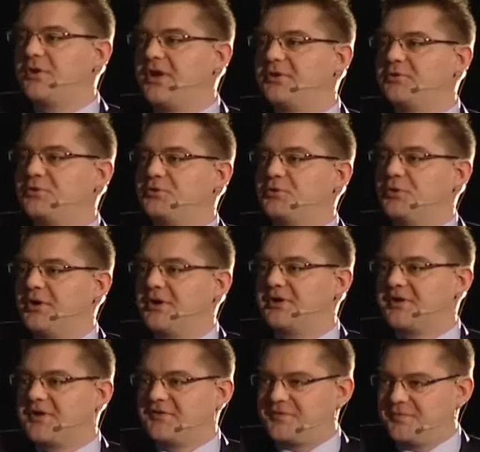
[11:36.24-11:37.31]
you'd like all your
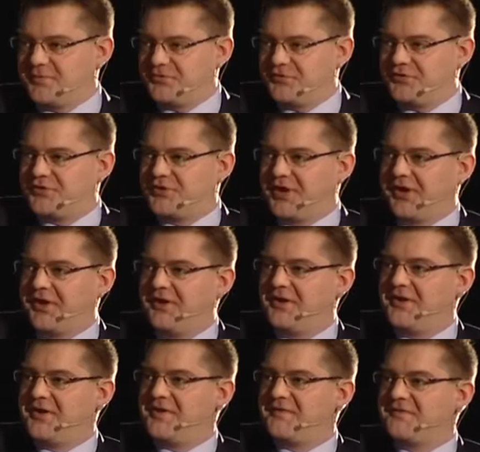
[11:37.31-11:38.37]
customers to drink
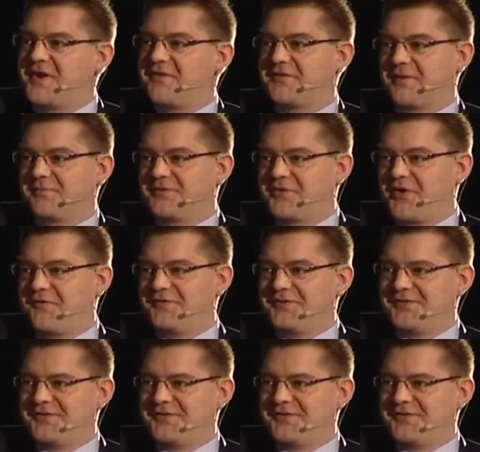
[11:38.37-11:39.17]
5 cups of coffee